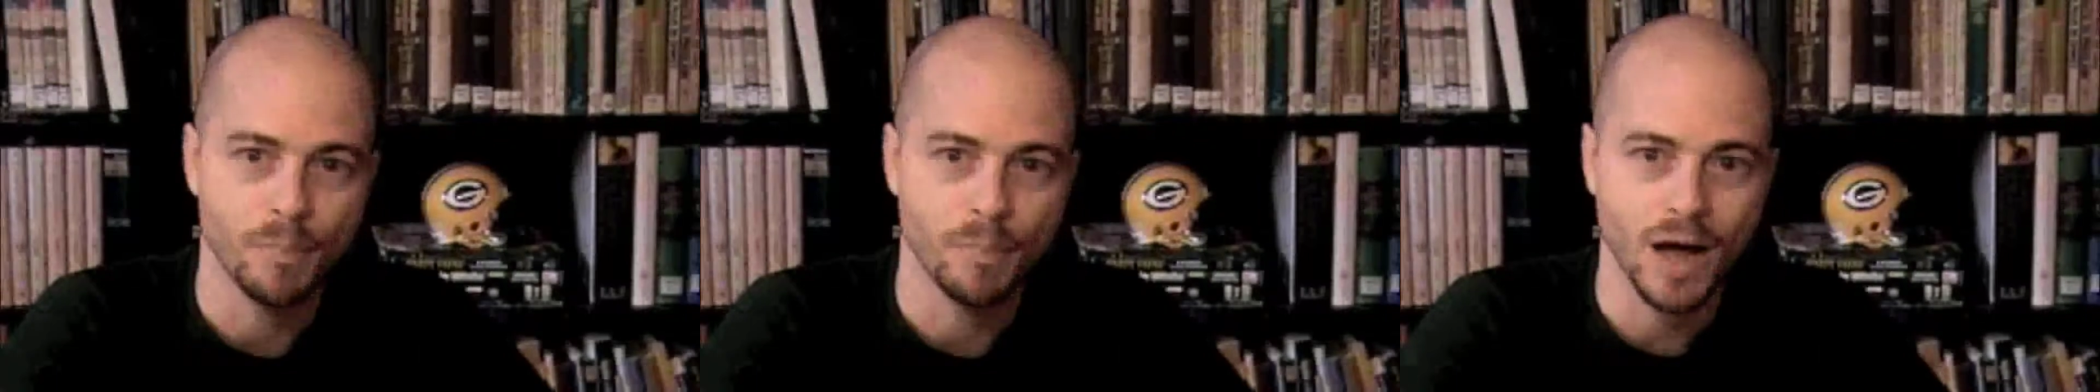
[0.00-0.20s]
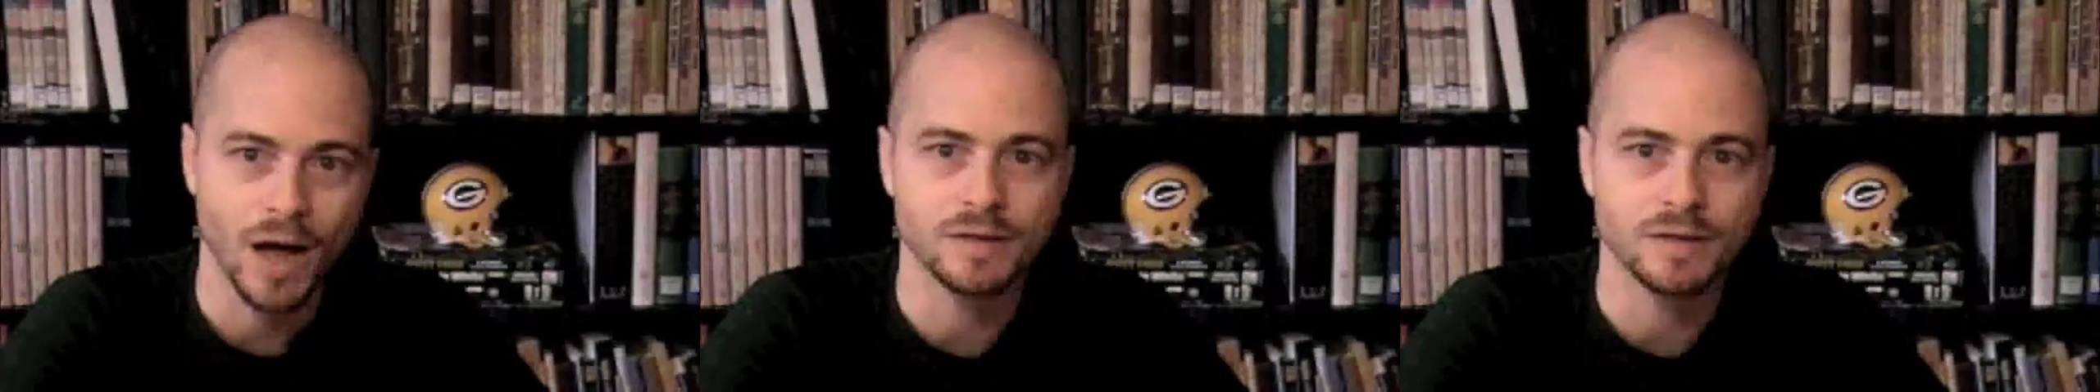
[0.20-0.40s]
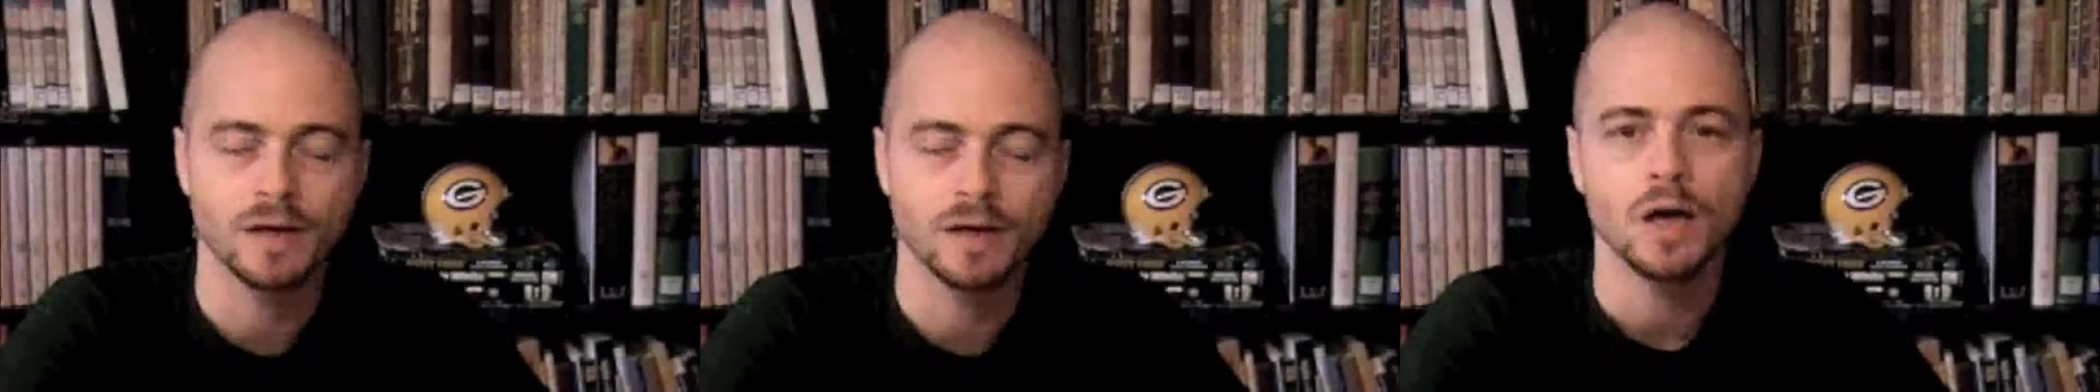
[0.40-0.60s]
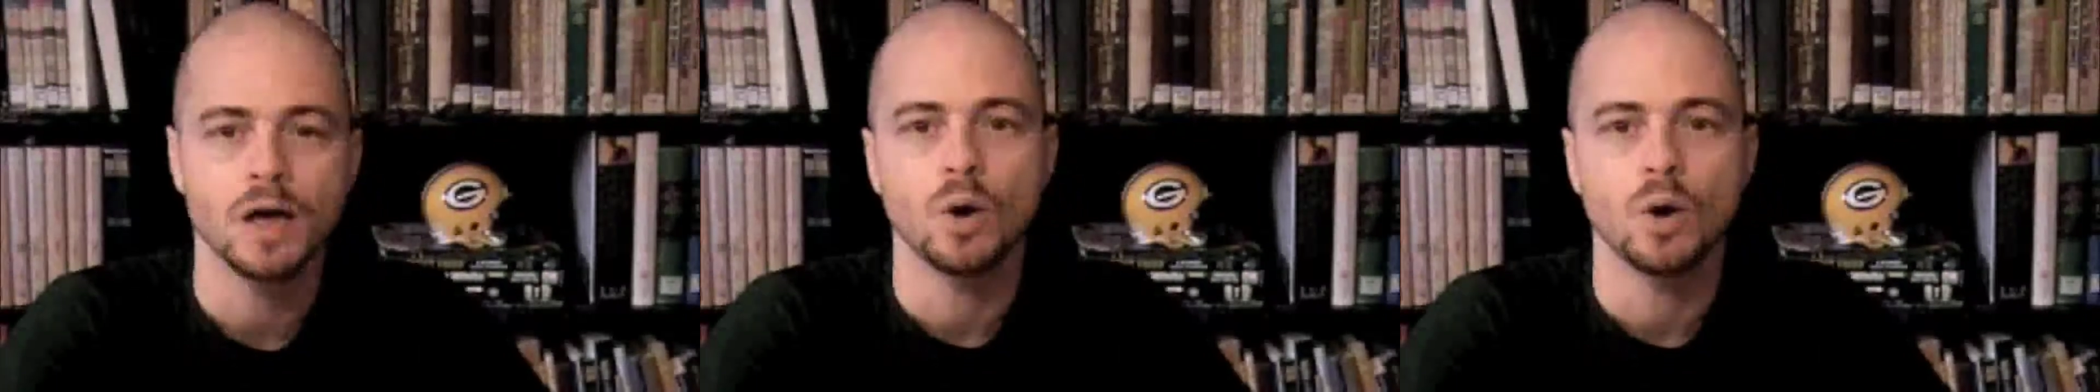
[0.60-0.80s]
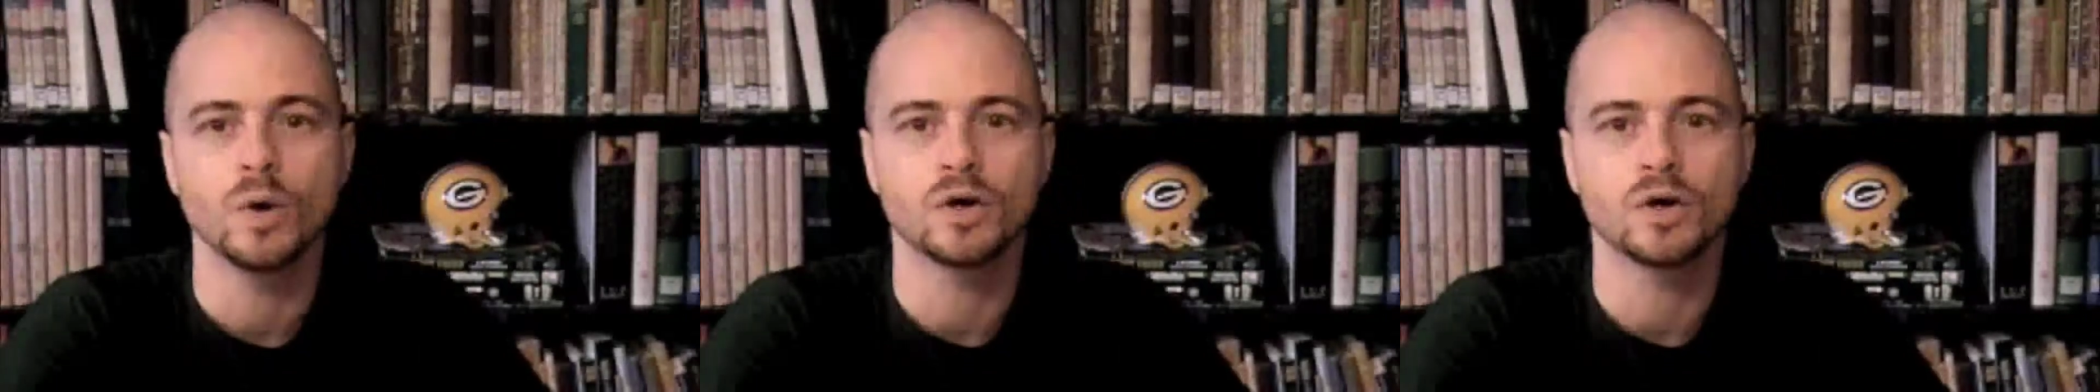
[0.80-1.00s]
But
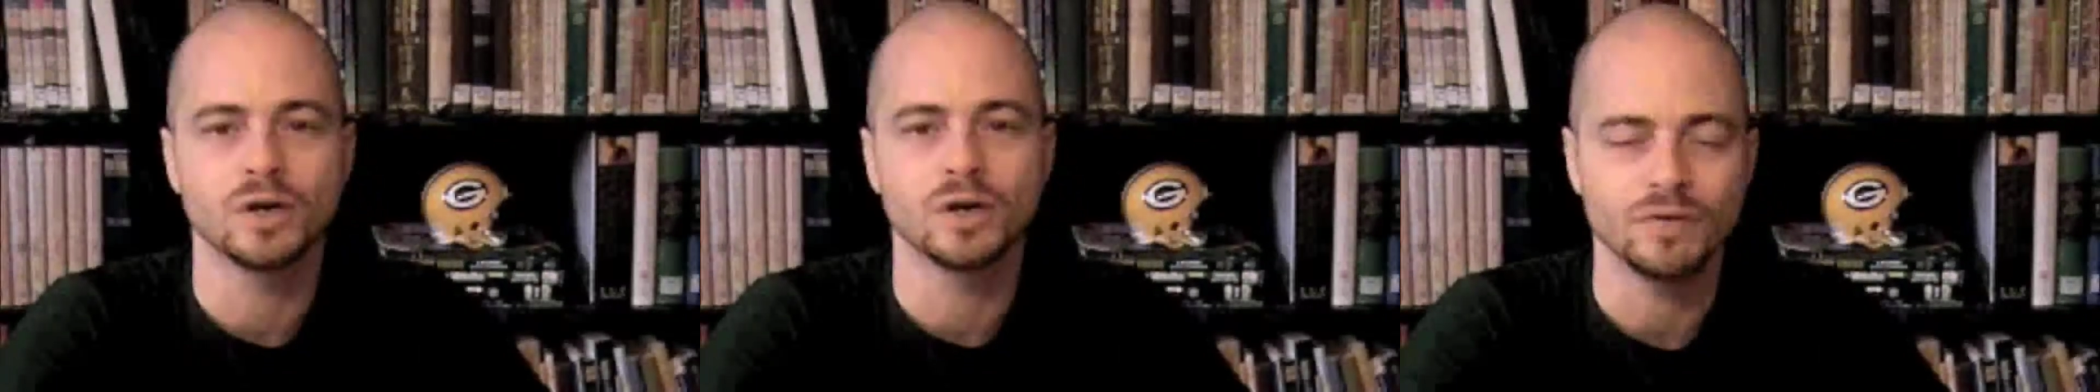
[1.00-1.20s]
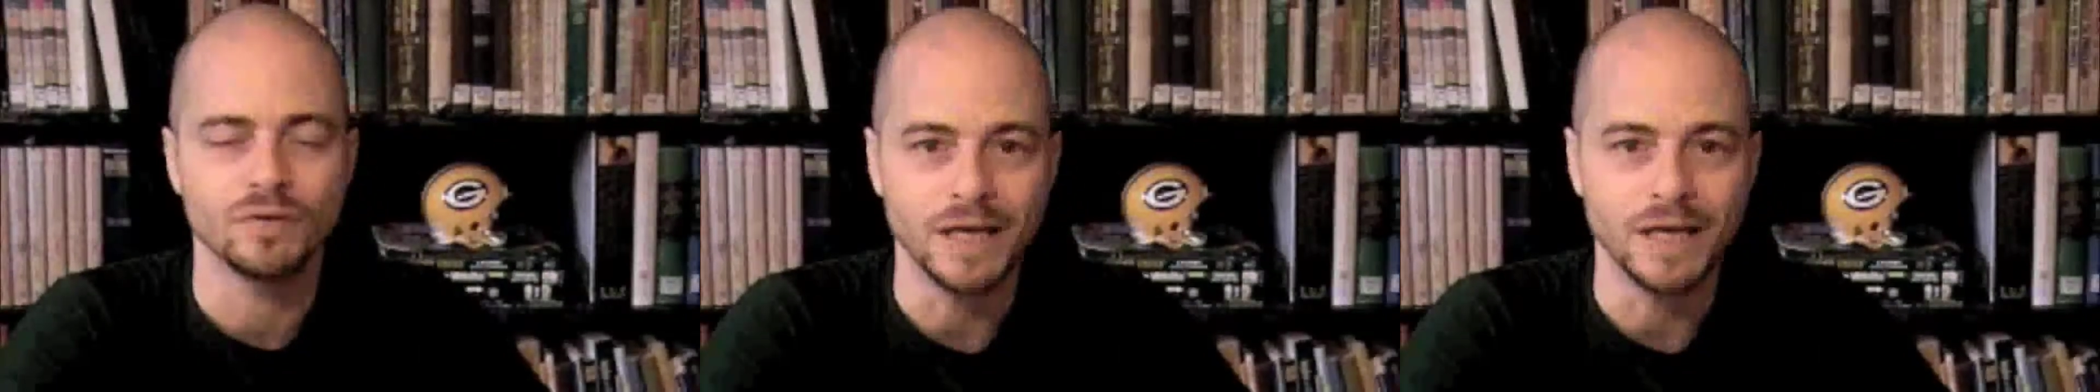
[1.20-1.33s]
we could have